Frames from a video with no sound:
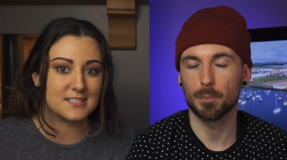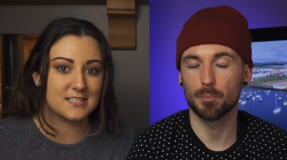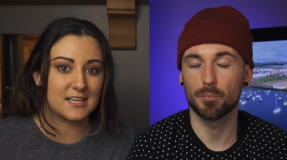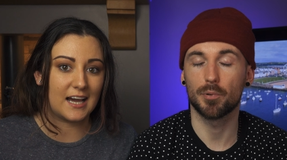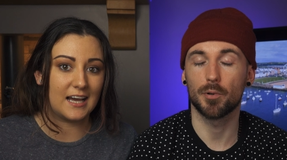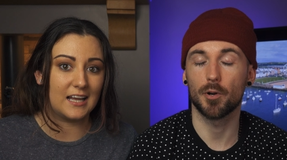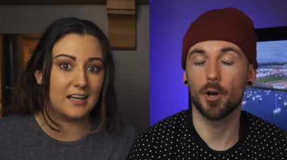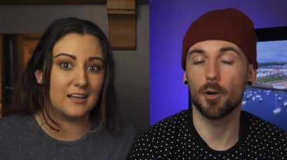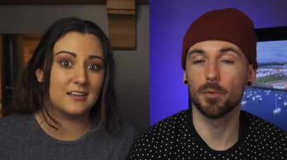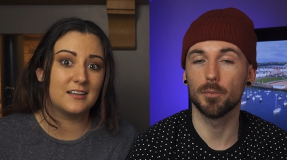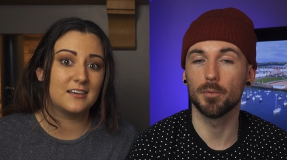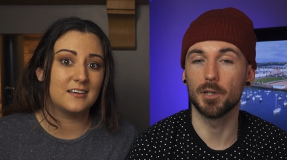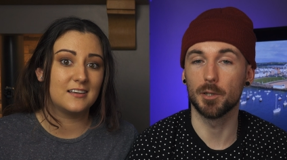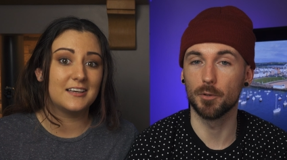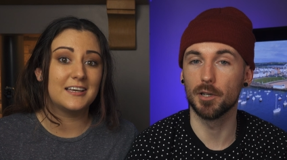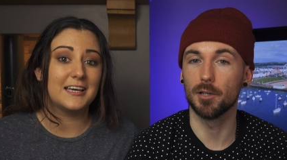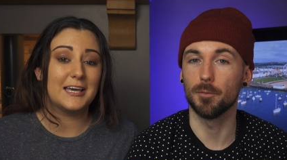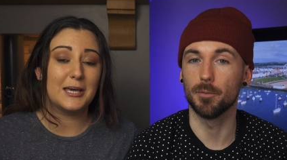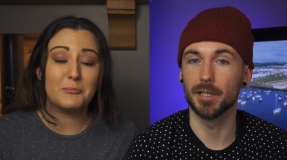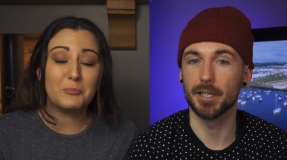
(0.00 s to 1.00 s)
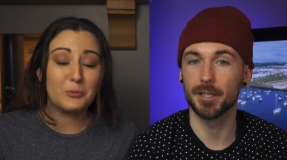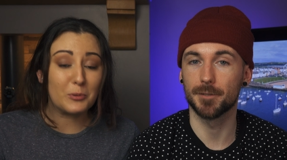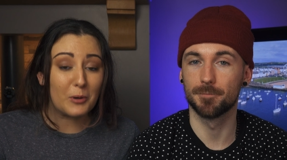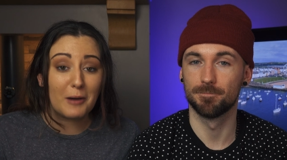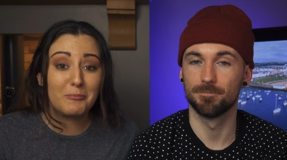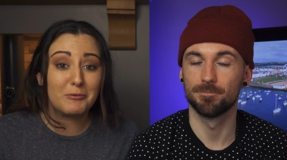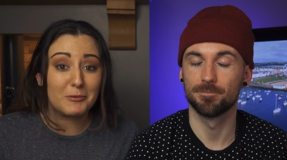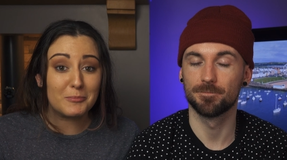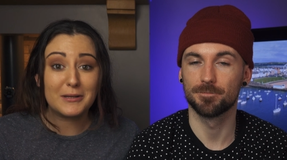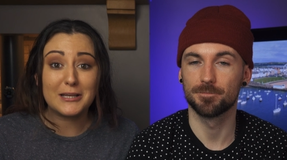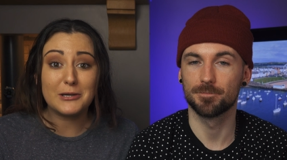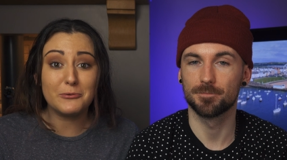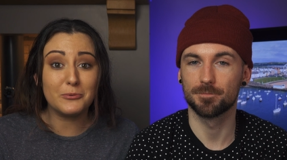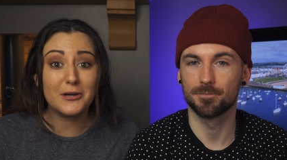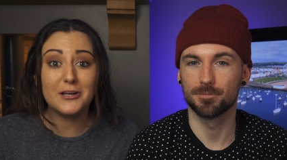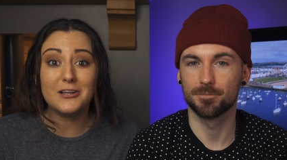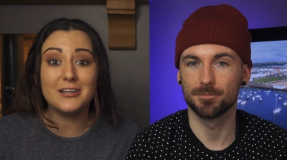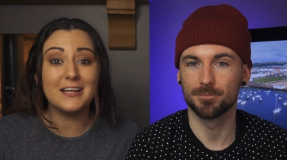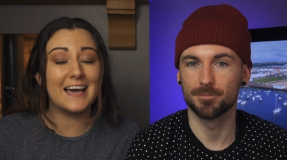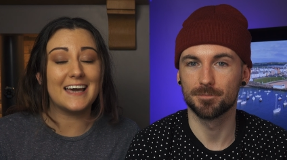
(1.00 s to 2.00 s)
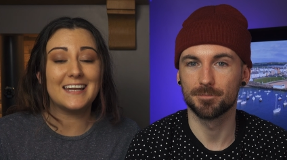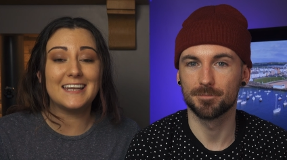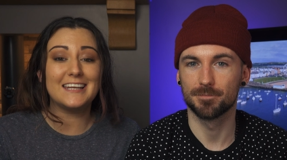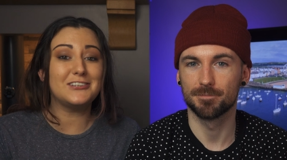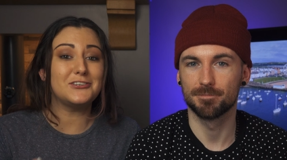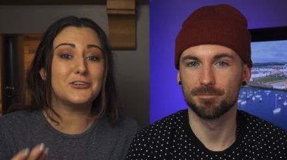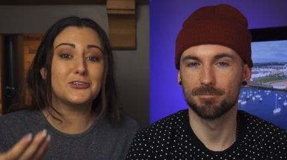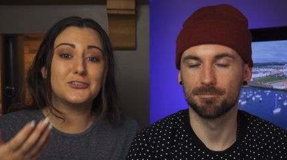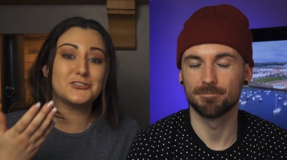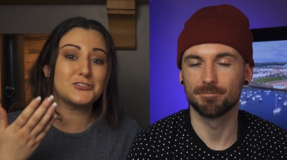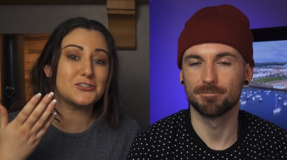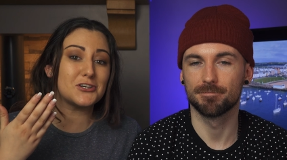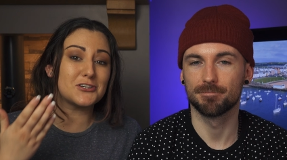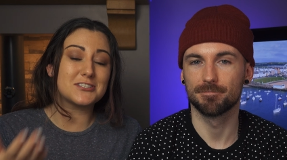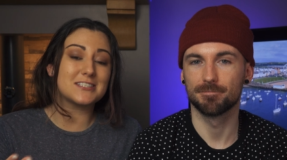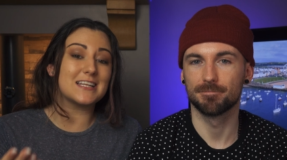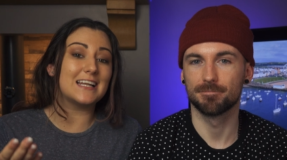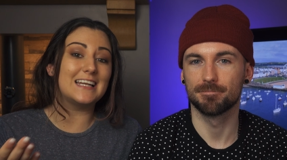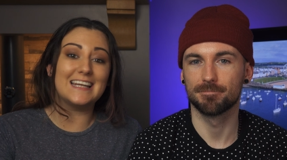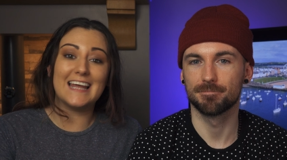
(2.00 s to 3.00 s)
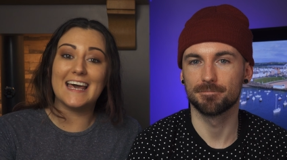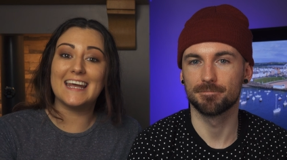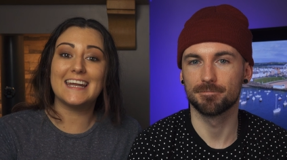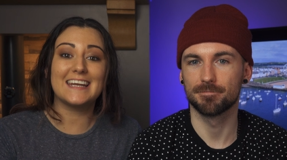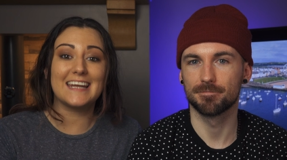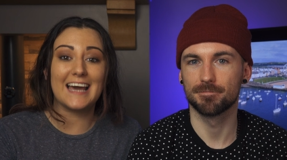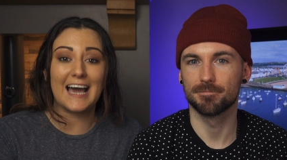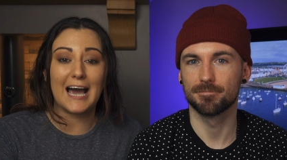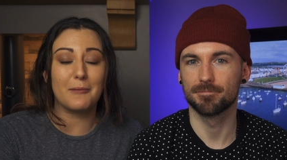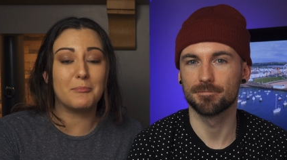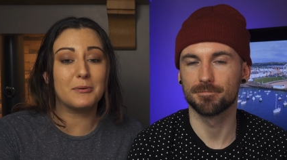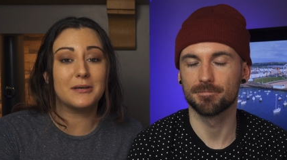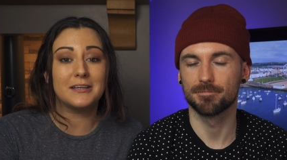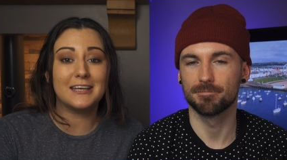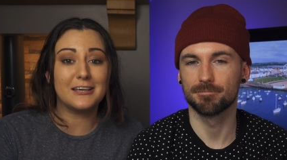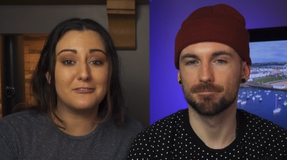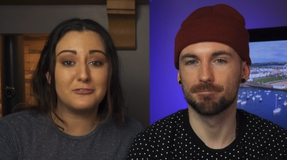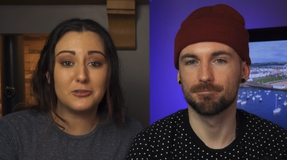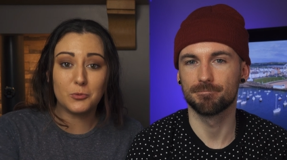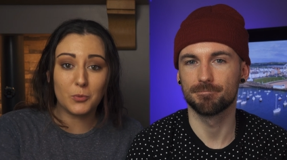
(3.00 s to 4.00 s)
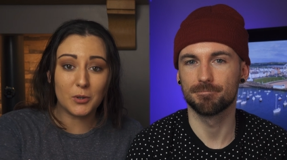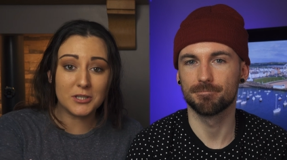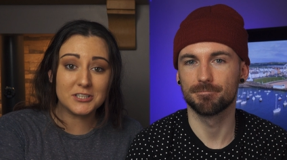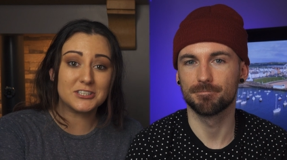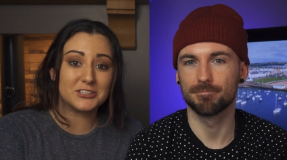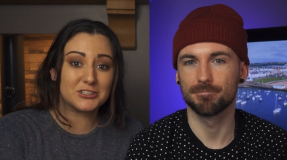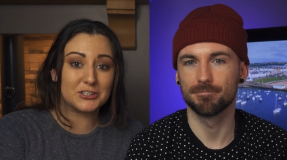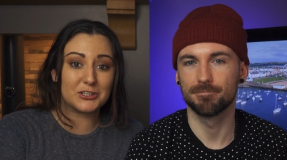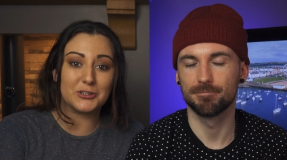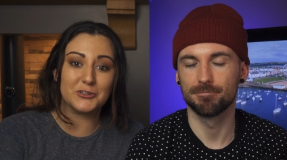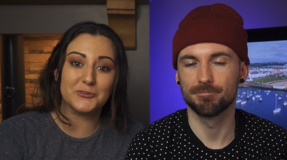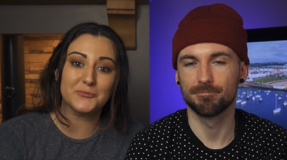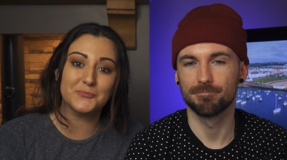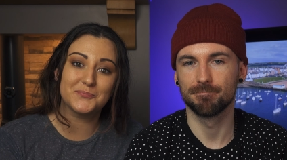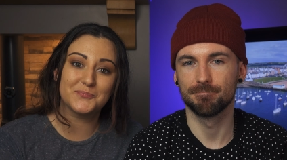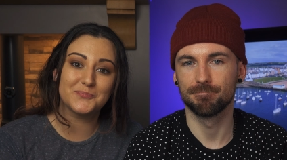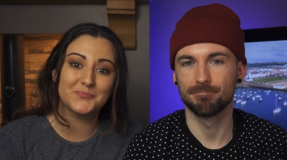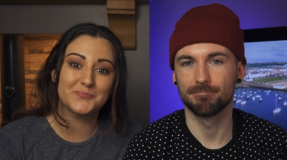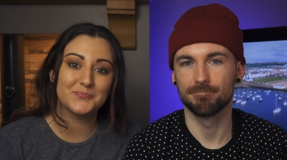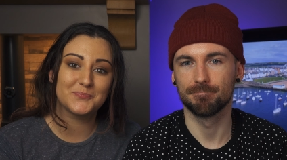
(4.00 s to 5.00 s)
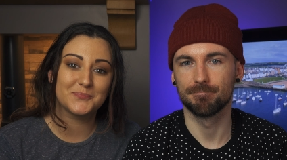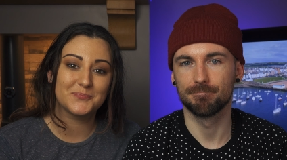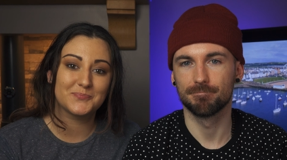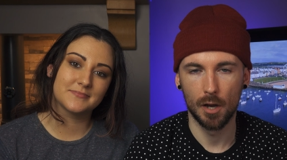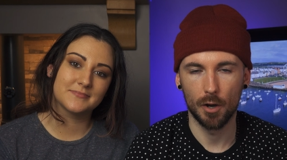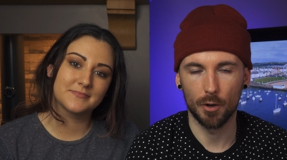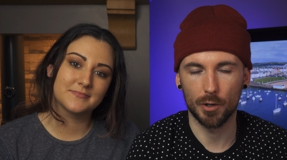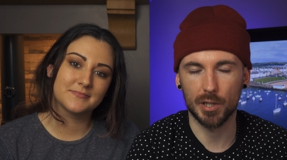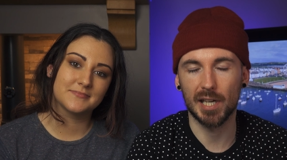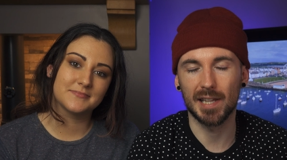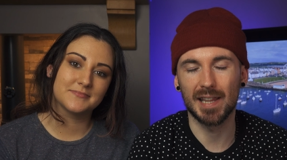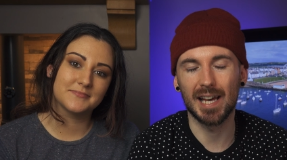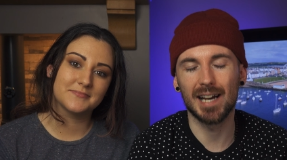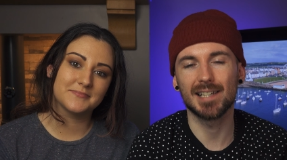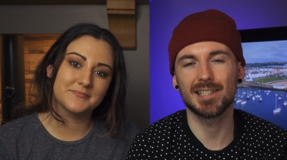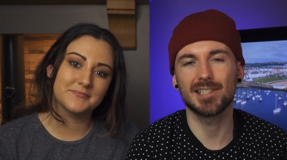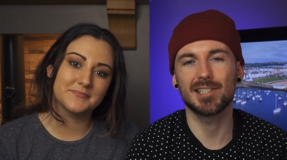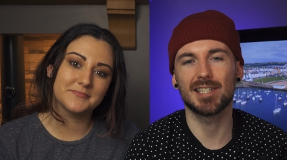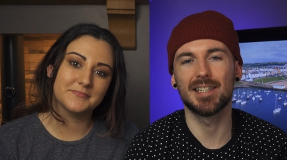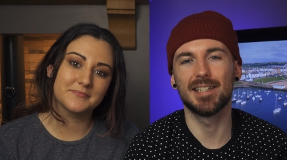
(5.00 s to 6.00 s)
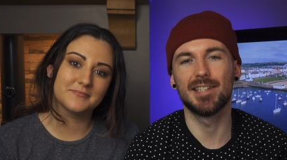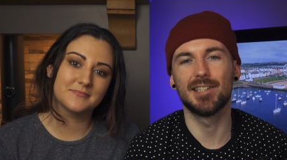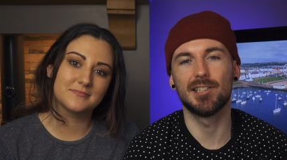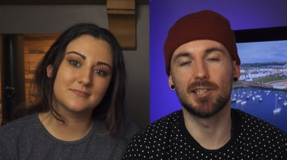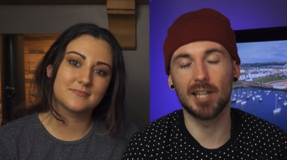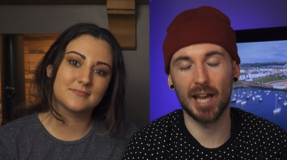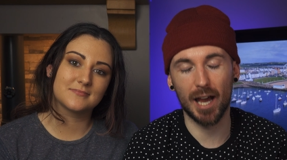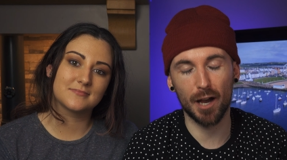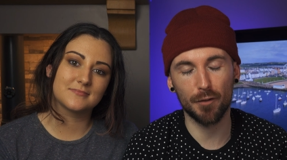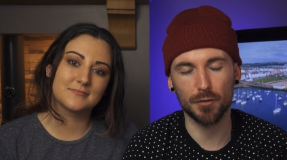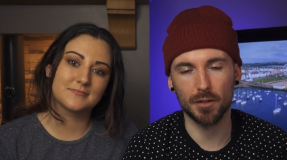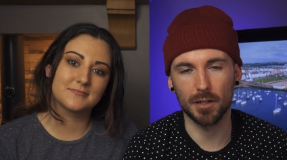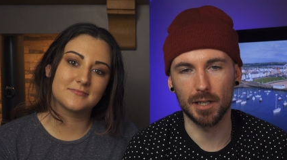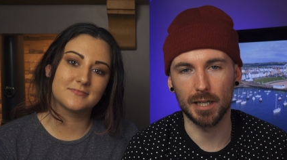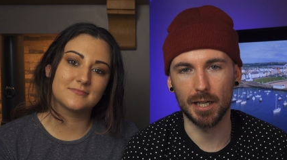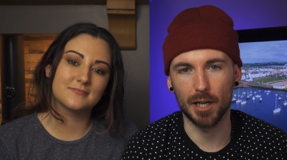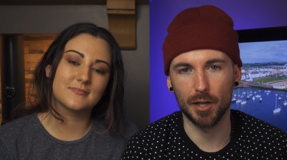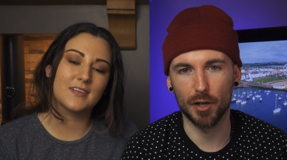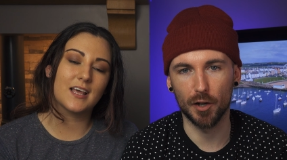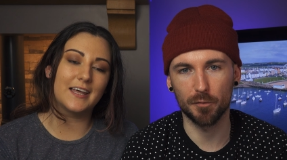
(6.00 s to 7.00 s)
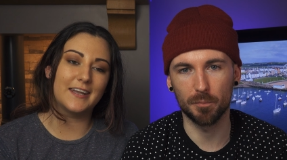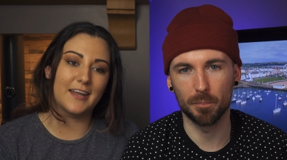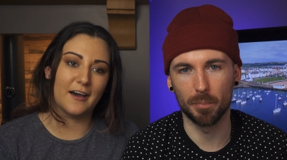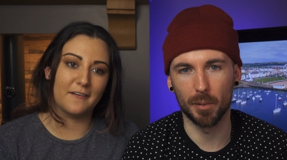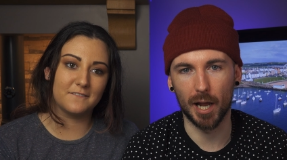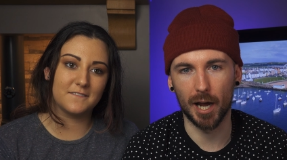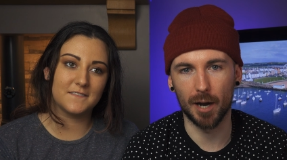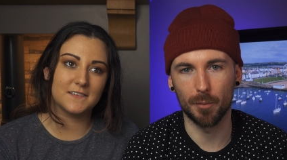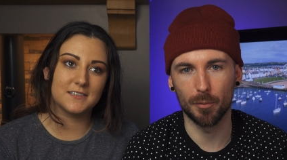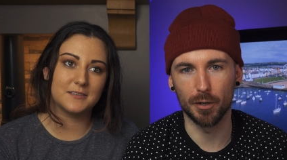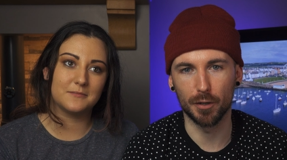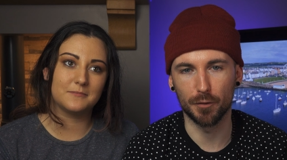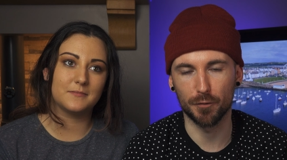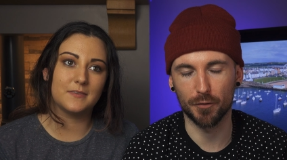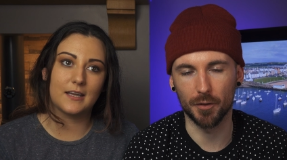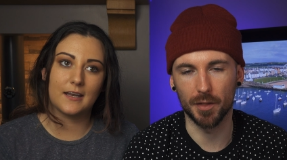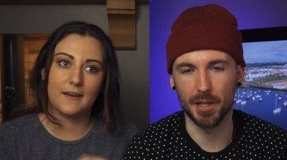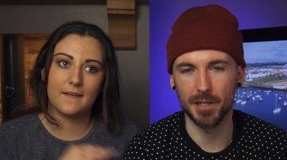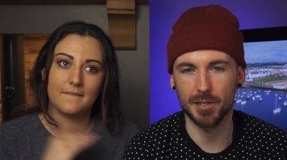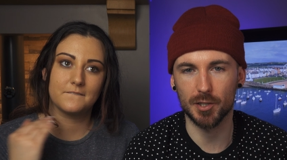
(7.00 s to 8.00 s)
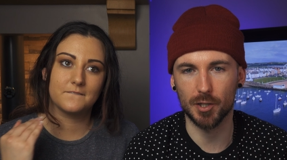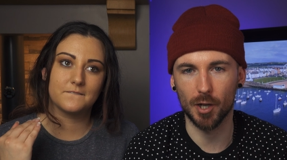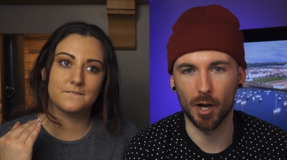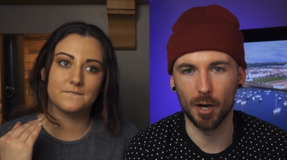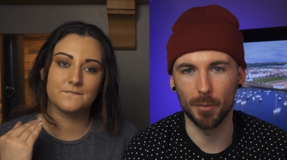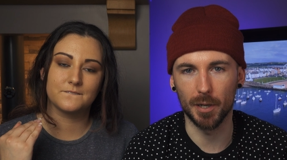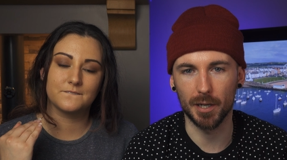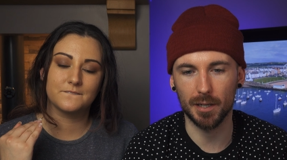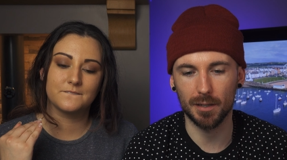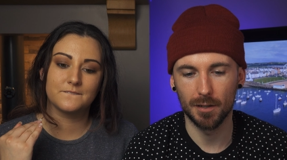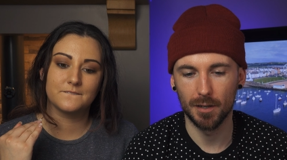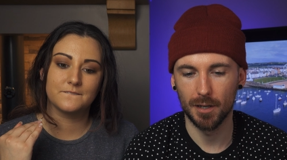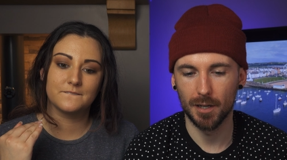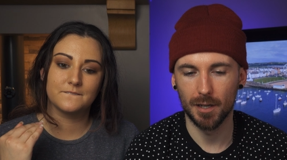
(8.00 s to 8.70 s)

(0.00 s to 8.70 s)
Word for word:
Speaker 1: style. Probably will be. It probably will and you just let it happen if you want it to.
Speaker 2: Okay, that is definitely enough, blabbering for this topic.